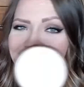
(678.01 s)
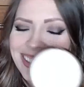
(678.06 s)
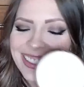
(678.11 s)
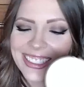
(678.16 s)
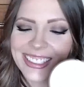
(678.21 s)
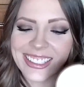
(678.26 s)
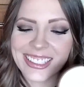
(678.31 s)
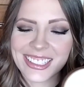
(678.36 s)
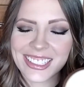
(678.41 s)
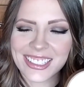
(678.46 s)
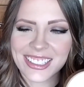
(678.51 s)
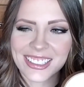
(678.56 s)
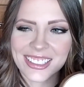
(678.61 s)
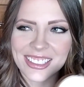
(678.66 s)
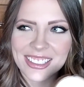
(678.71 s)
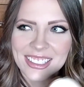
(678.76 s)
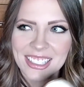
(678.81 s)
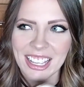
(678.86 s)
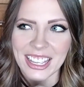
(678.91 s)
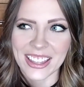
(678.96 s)
This
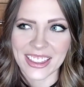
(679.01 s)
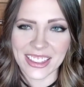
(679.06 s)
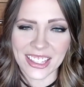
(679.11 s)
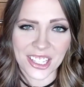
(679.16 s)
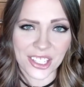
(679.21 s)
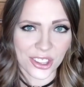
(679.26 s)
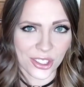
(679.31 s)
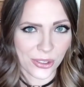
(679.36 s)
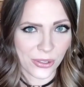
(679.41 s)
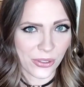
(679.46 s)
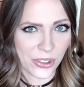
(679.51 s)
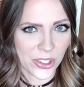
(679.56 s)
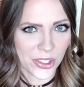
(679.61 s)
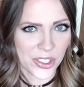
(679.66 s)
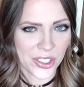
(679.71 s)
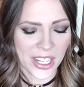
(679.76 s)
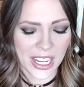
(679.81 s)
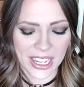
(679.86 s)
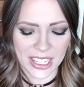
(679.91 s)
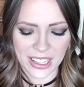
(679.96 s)
is, I think, the
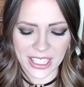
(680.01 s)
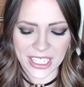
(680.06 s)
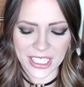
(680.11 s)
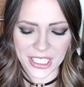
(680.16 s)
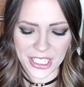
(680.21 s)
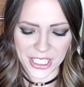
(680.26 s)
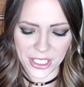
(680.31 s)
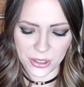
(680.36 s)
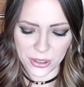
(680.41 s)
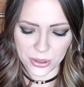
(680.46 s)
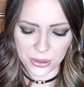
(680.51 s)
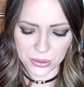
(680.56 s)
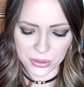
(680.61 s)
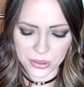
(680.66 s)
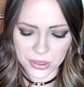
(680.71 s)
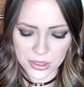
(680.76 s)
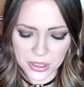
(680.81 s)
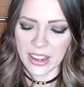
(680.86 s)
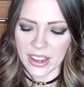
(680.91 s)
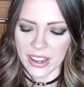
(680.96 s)
first highlight I
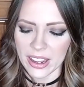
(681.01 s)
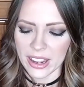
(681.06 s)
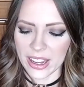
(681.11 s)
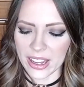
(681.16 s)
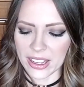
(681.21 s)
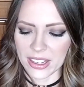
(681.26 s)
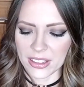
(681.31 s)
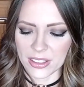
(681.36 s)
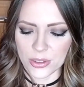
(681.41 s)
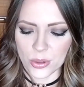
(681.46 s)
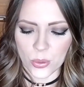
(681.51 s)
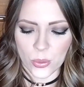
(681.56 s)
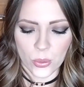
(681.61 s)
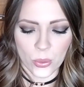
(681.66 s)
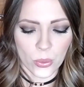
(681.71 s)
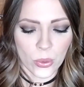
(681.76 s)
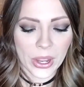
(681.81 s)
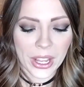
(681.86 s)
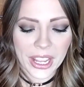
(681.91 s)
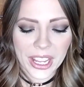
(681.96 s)
owned, and
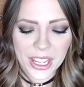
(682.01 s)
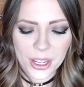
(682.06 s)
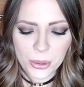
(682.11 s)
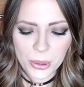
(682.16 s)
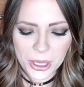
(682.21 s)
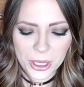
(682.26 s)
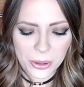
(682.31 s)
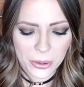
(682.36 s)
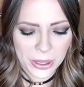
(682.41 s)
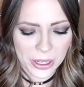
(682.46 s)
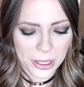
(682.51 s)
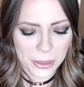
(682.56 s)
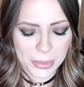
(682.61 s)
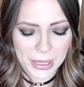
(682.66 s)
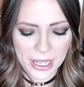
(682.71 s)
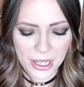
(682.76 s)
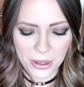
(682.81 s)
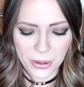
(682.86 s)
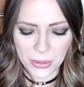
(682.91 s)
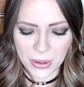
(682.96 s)
way
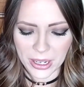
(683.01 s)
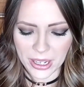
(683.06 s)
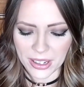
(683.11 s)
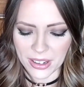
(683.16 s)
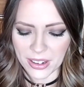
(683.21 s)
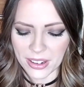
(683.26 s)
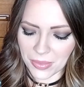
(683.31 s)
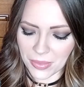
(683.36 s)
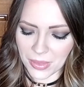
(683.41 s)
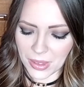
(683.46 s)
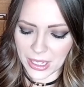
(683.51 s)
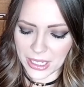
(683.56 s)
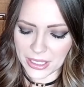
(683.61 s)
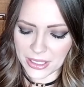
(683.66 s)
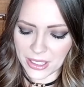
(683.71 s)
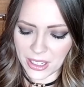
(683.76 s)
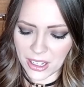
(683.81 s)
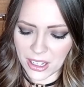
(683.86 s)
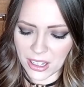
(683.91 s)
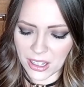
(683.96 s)
back when I
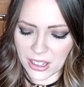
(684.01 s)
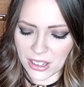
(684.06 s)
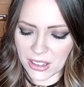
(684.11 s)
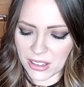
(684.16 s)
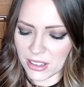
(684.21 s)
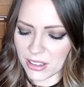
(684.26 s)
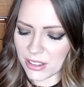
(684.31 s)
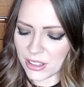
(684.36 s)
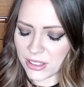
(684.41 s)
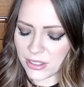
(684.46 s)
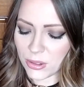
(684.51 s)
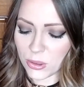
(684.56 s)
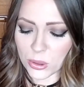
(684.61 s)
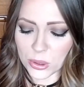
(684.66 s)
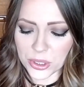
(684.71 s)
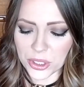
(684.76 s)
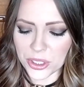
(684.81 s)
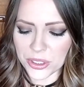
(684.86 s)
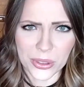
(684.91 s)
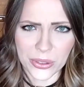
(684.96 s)
saw an
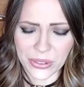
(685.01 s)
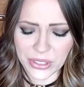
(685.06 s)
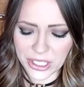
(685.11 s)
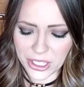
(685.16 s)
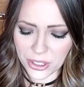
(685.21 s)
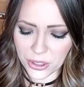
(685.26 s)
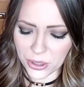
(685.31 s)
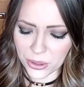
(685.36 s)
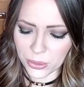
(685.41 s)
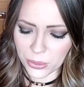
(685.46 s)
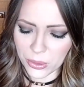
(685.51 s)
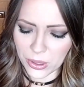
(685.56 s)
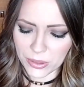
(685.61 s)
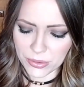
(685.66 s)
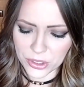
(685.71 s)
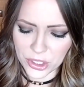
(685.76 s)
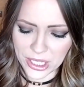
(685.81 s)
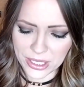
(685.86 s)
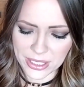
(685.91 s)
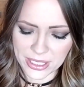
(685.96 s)
older video of
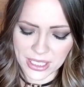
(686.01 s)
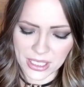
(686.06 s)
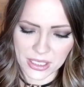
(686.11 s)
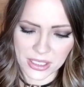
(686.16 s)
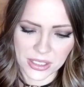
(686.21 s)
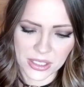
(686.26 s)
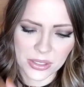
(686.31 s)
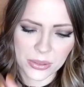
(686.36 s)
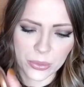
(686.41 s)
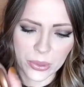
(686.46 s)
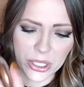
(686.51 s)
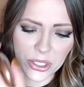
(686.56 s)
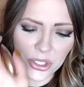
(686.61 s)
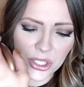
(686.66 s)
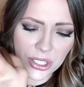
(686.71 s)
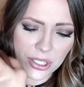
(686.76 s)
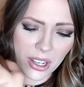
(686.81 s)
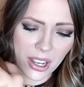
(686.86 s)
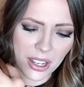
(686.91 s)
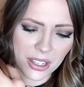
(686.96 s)
Jessica's where she
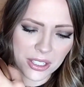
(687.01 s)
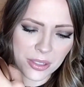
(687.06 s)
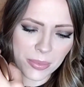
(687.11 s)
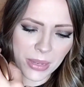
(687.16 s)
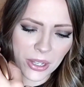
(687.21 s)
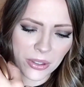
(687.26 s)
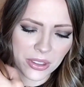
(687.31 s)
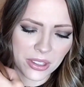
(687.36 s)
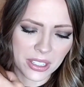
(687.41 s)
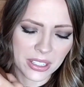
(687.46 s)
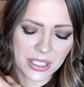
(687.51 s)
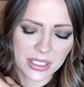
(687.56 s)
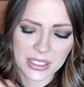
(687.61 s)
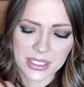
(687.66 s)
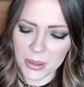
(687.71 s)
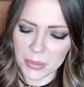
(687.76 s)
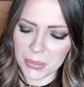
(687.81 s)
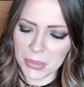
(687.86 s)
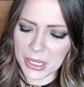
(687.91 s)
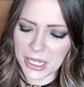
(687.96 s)
talked about
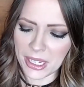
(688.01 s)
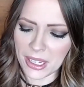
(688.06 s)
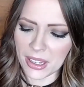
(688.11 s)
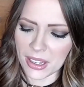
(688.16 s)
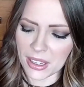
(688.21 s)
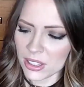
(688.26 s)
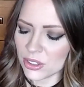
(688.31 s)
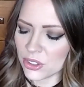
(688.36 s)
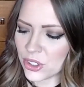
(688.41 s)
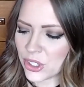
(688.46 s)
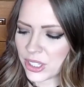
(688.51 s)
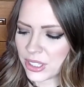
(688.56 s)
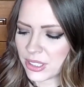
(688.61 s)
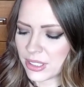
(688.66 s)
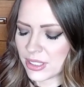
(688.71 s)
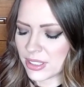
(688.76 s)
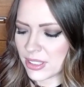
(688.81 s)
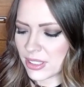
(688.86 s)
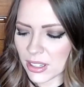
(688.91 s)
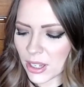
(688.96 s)
this being
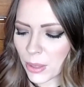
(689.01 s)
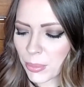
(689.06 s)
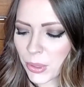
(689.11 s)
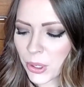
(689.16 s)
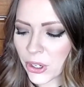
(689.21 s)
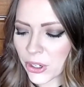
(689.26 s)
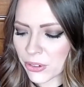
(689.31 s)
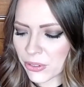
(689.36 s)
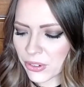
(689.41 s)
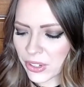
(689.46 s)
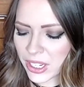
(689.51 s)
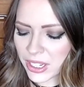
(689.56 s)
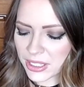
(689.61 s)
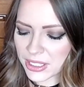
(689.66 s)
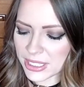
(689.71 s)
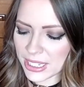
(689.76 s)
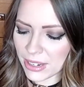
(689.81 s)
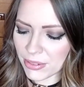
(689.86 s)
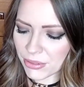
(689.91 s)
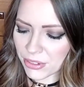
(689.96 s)
just a
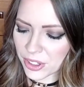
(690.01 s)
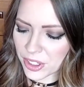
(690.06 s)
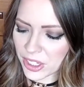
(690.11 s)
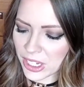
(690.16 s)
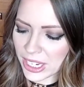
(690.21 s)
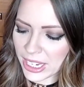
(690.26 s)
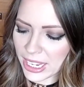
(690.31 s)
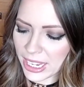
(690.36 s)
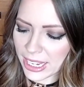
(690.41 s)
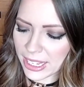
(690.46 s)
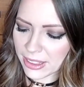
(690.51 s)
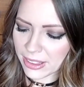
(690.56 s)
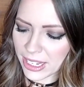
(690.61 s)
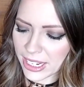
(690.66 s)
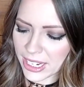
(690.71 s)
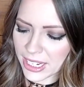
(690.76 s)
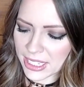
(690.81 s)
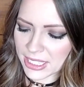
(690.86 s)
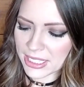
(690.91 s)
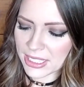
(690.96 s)
perfect everyday
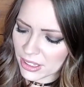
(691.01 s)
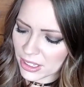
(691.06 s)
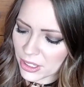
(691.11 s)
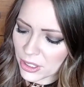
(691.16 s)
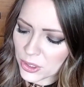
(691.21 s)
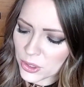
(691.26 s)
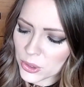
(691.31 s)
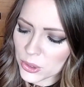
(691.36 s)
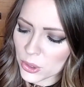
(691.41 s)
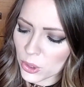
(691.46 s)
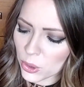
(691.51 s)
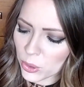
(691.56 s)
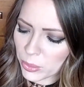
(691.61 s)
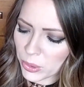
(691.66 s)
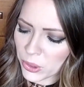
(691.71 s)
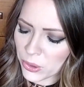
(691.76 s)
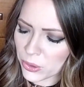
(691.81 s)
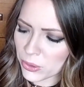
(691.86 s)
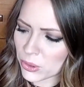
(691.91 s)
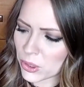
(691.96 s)
highlight. It is so
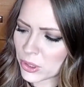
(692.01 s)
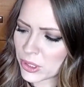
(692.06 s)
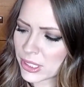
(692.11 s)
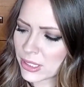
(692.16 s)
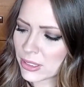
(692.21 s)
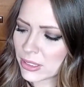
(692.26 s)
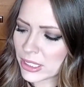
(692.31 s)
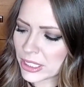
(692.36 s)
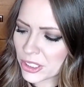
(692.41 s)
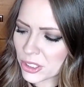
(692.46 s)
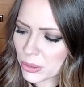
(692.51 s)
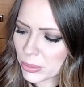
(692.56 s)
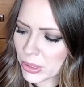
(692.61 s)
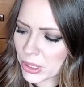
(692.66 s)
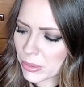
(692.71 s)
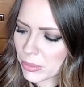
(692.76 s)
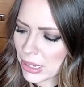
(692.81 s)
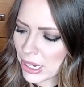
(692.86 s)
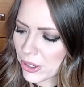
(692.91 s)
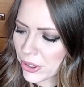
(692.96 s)
beautiful. It's a little
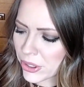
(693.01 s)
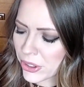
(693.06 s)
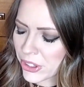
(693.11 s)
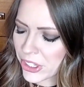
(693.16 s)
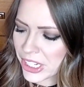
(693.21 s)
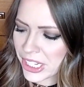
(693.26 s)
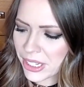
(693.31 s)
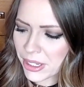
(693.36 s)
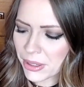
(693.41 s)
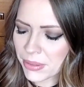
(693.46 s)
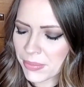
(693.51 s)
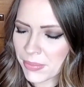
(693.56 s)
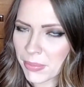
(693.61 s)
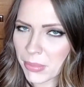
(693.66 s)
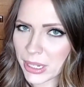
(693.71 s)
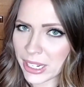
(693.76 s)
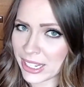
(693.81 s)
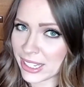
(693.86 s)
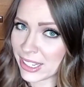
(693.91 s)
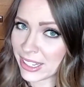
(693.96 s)
bit powdery,
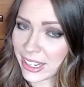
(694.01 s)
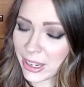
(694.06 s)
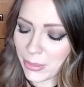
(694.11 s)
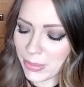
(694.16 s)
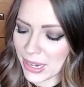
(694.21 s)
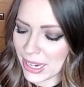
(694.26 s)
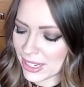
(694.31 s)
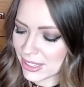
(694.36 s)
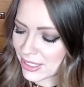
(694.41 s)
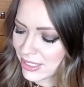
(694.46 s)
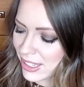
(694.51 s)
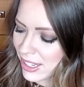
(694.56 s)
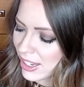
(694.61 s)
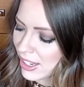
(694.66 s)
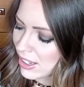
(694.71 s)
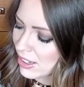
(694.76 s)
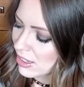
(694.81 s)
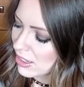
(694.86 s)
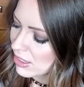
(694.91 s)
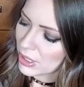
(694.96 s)
but I can get past
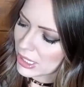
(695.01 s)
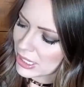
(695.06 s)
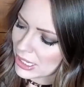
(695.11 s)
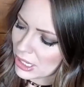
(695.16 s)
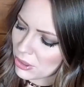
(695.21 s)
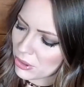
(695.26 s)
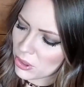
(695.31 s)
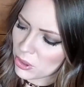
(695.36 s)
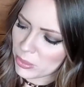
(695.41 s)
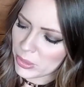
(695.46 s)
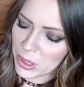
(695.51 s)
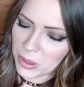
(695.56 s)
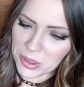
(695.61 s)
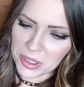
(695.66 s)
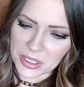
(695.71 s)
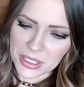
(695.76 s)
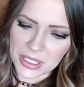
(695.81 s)
that. I doubt you'll be able to